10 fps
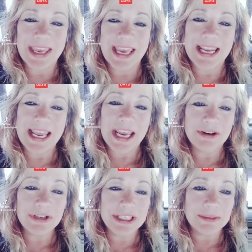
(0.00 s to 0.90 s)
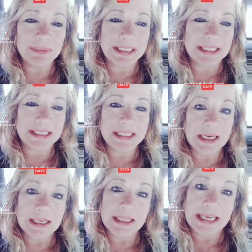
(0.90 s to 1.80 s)
And Aries means
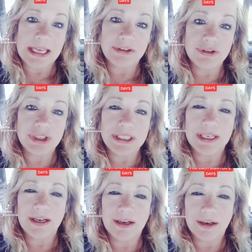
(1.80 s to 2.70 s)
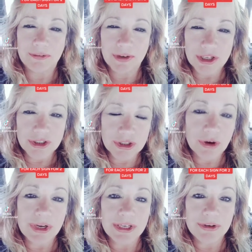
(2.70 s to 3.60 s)
the energy of
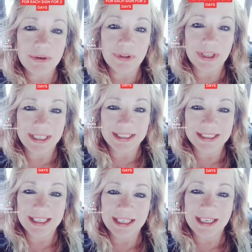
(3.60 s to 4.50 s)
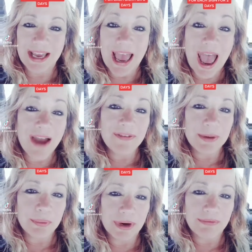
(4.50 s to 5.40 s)
starting new things,
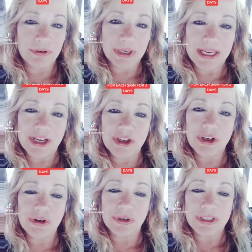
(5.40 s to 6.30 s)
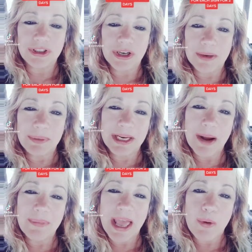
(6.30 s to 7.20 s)
having bravery, courage,
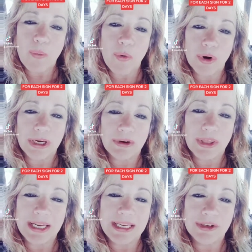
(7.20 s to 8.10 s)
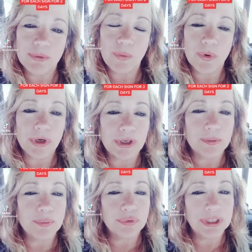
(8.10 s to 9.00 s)
become that warrior, that inner
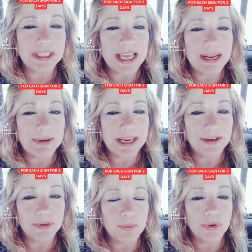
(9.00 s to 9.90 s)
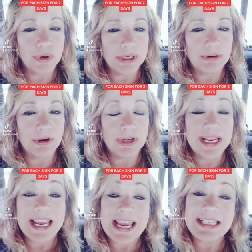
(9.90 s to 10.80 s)
warrior, bring that inner warrior out
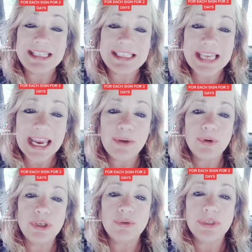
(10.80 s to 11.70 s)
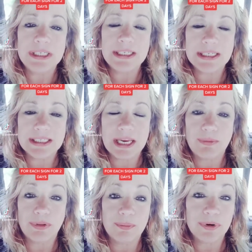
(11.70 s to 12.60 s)
and say what you need to
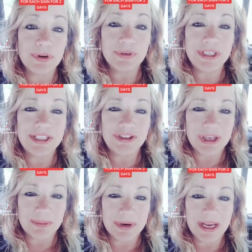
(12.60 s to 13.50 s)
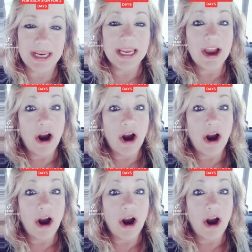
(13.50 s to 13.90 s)
say with Mercury and Gemini